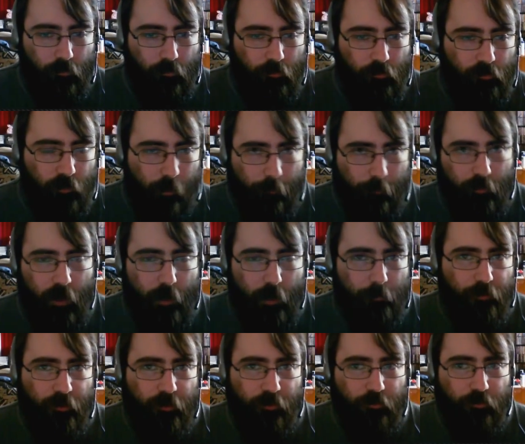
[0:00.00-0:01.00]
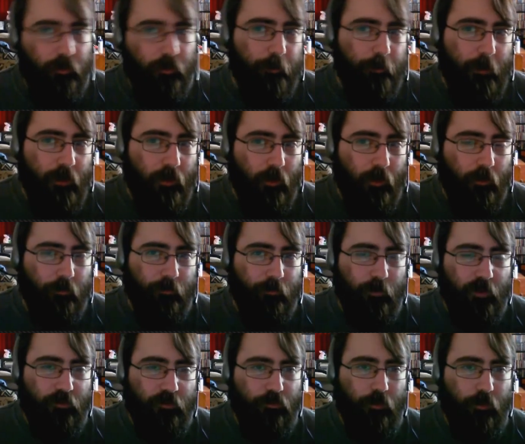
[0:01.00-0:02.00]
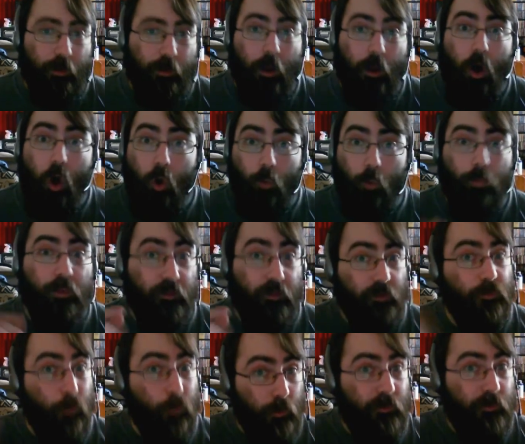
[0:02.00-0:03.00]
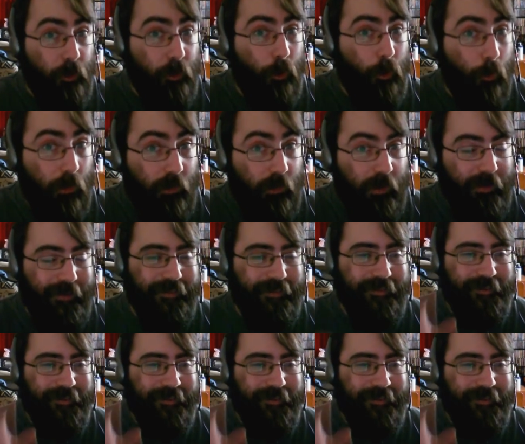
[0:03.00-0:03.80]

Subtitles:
Sometimes this drink, oh, this is what's gonna relate.